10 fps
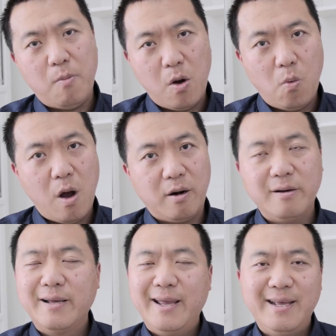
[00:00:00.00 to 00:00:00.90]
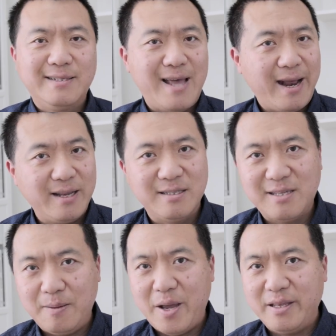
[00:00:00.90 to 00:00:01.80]
more water. Exactly the
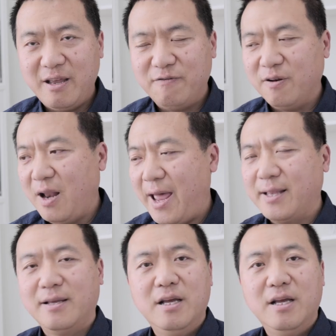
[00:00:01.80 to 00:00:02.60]
same idea for light.